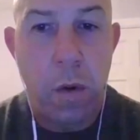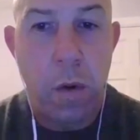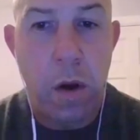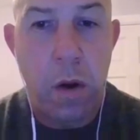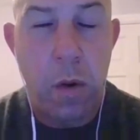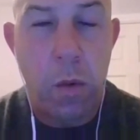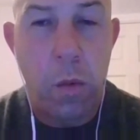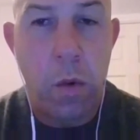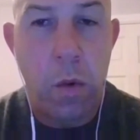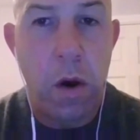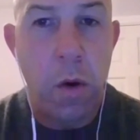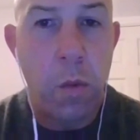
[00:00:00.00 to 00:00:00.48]
What
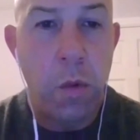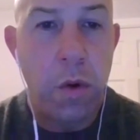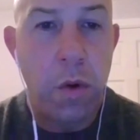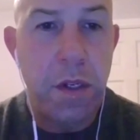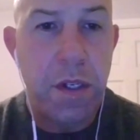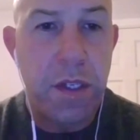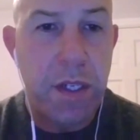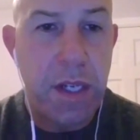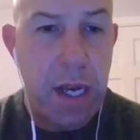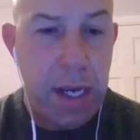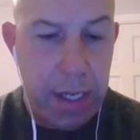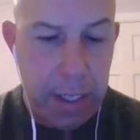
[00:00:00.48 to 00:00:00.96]
I would
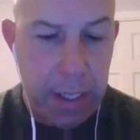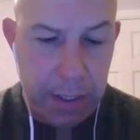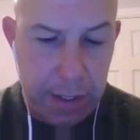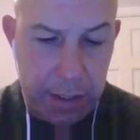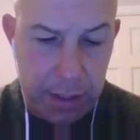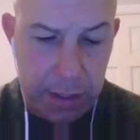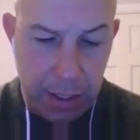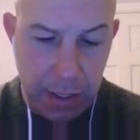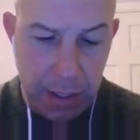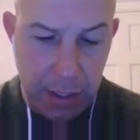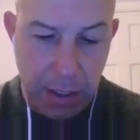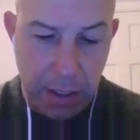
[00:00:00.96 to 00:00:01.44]
say is
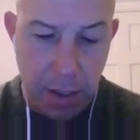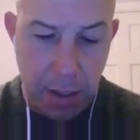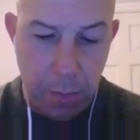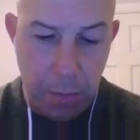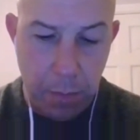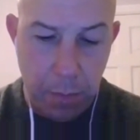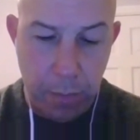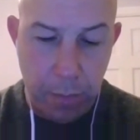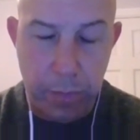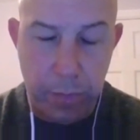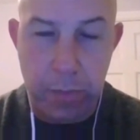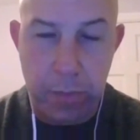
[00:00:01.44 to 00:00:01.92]

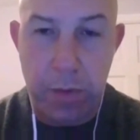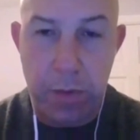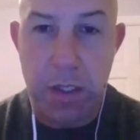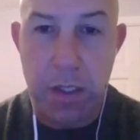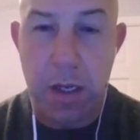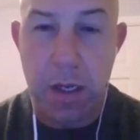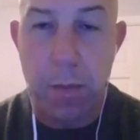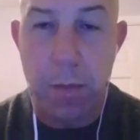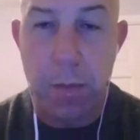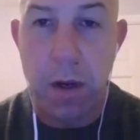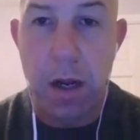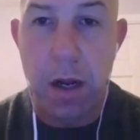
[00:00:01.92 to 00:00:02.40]

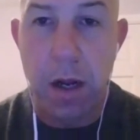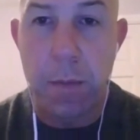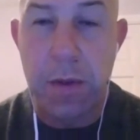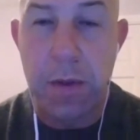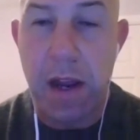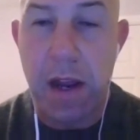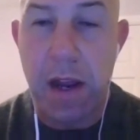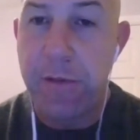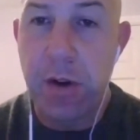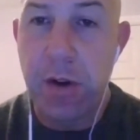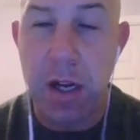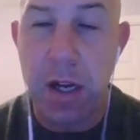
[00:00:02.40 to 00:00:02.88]
some clubs,
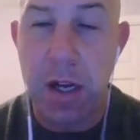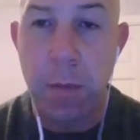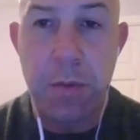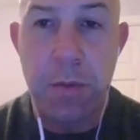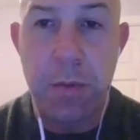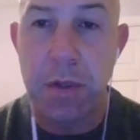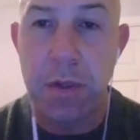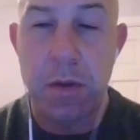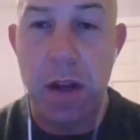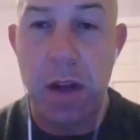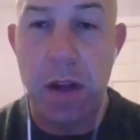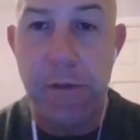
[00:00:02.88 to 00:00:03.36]
every
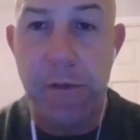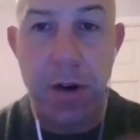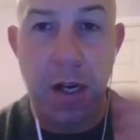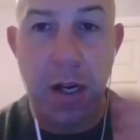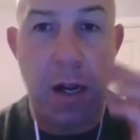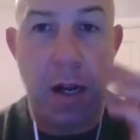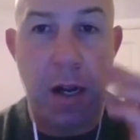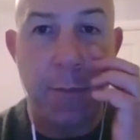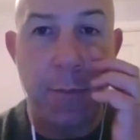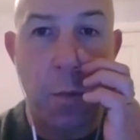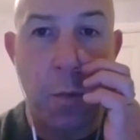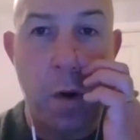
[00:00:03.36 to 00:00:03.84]

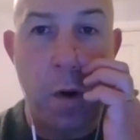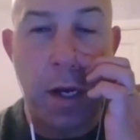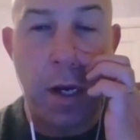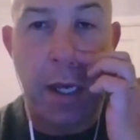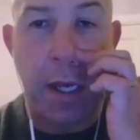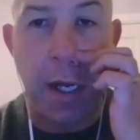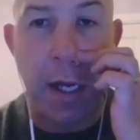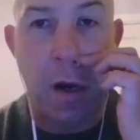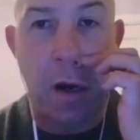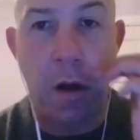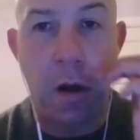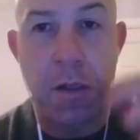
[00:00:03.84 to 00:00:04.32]
club's working
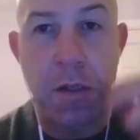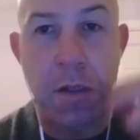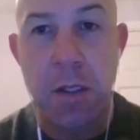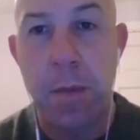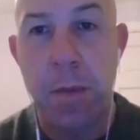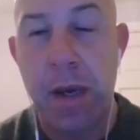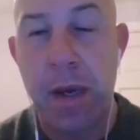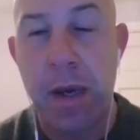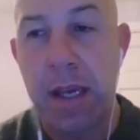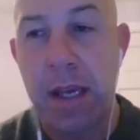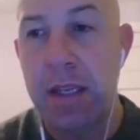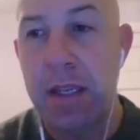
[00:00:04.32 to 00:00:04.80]
hard to
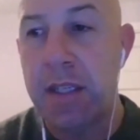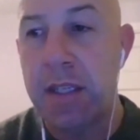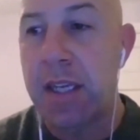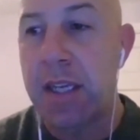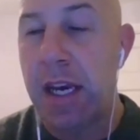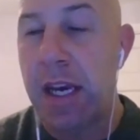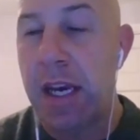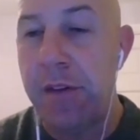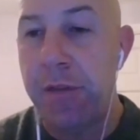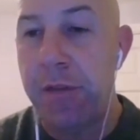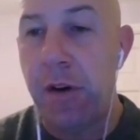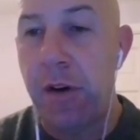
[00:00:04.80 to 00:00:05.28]
make it
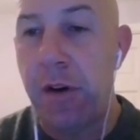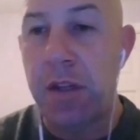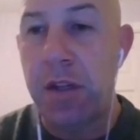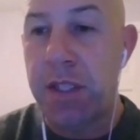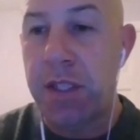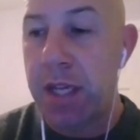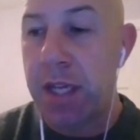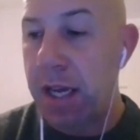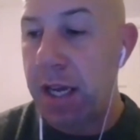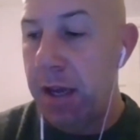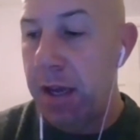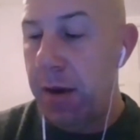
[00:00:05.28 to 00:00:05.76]
safe. I'd
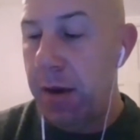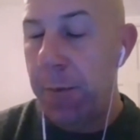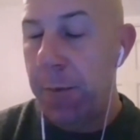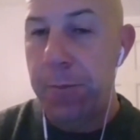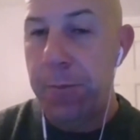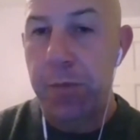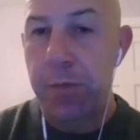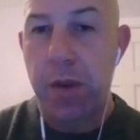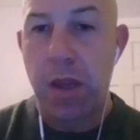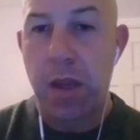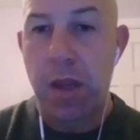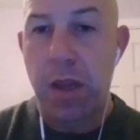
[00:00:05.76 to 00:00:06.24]
say
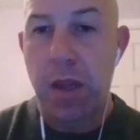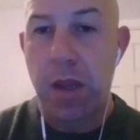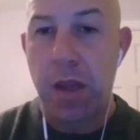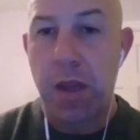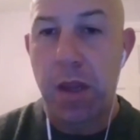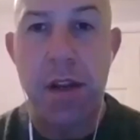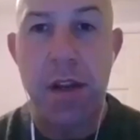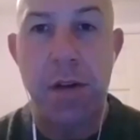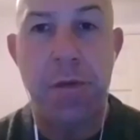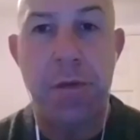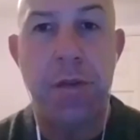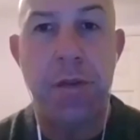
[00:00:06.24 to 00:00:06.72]
the
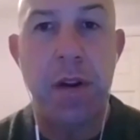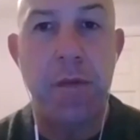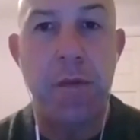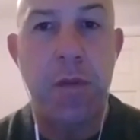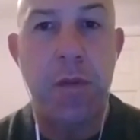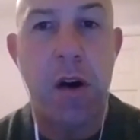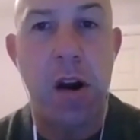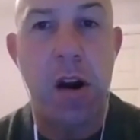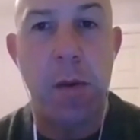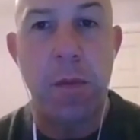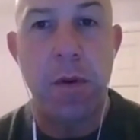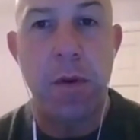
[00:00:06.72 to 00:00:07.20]
different
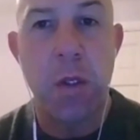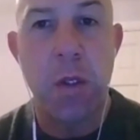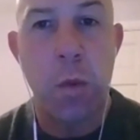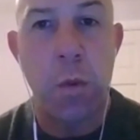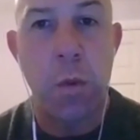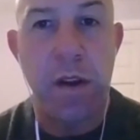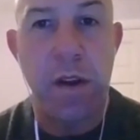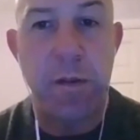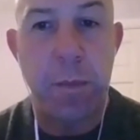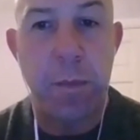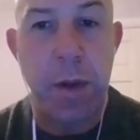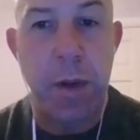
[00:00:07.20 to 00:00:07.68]
environments
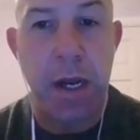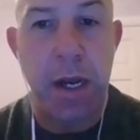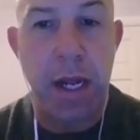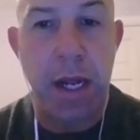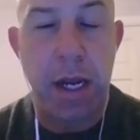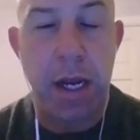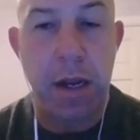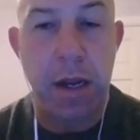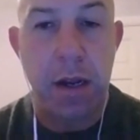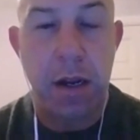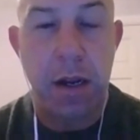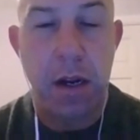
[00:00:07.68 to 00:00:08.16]
we've been
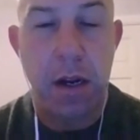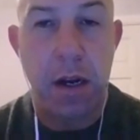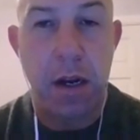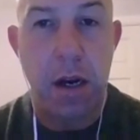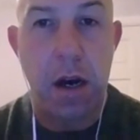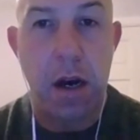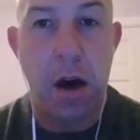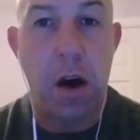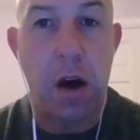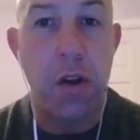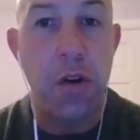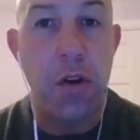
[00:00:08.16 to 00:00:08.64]
in
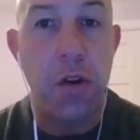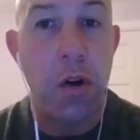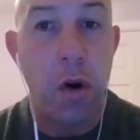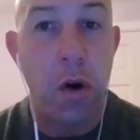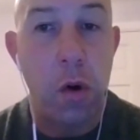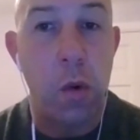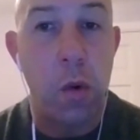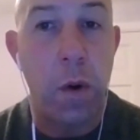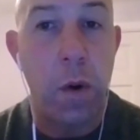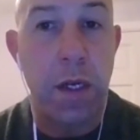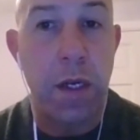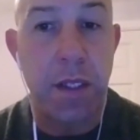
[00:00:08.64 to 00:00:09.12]
are not
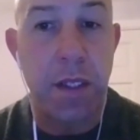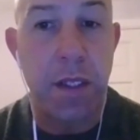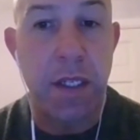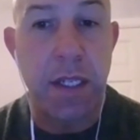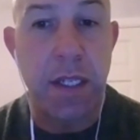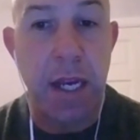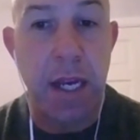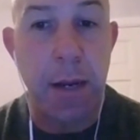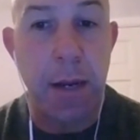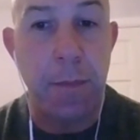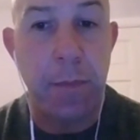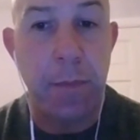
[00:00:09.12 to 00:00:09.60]
always the
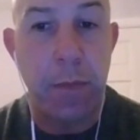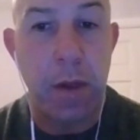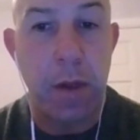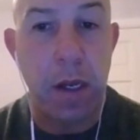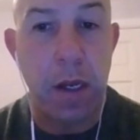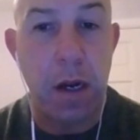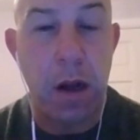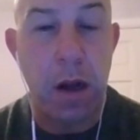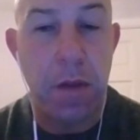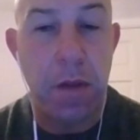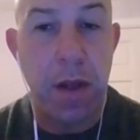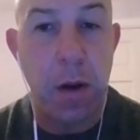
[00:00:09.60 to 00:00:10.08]
same. You know,
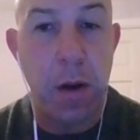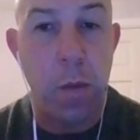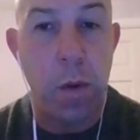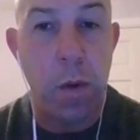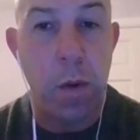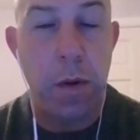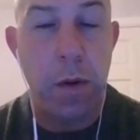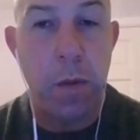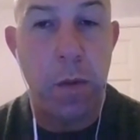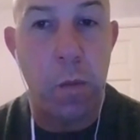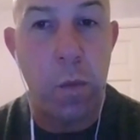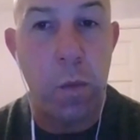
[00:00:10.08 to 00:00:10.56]
I think
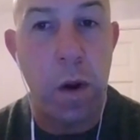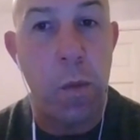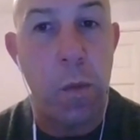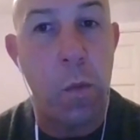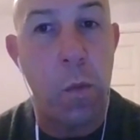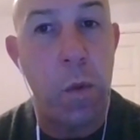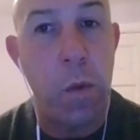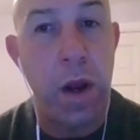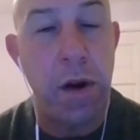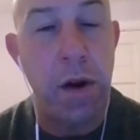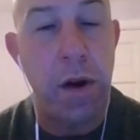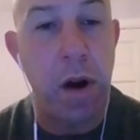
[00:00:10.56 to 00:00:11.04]
when
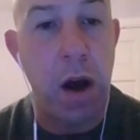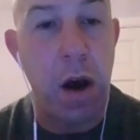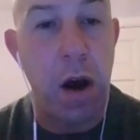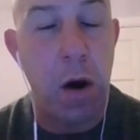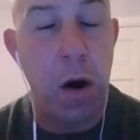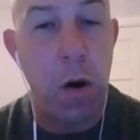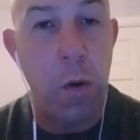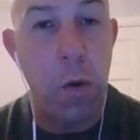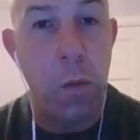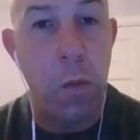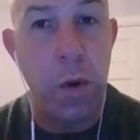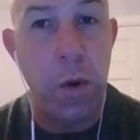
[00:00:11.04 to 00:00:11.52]
we're at
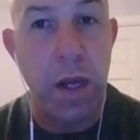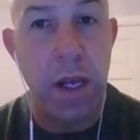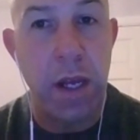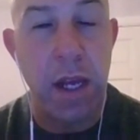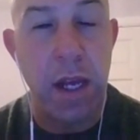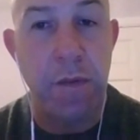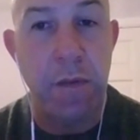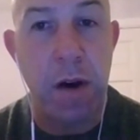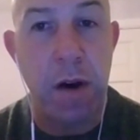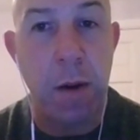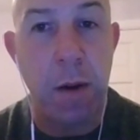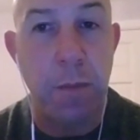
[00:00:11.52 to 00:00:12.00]
home, we
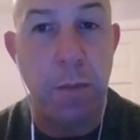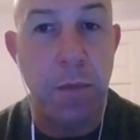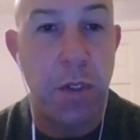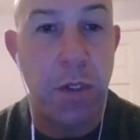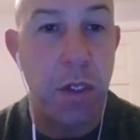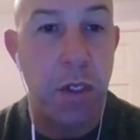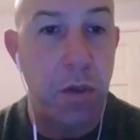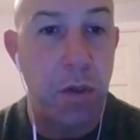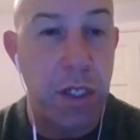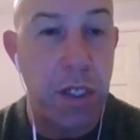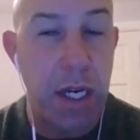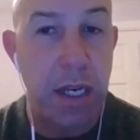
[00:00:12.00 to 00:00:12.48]
give up
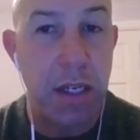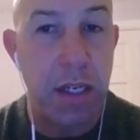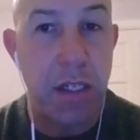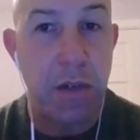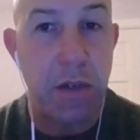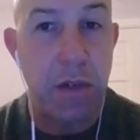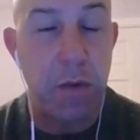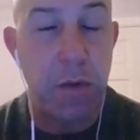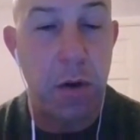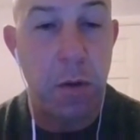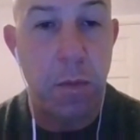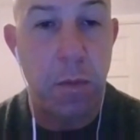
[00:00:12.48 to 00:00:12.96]
2 changing
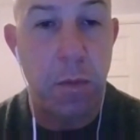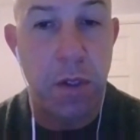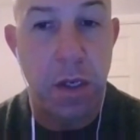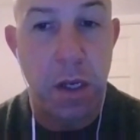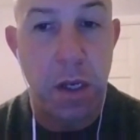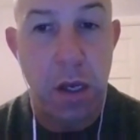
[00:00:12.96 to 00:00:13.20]
rooms.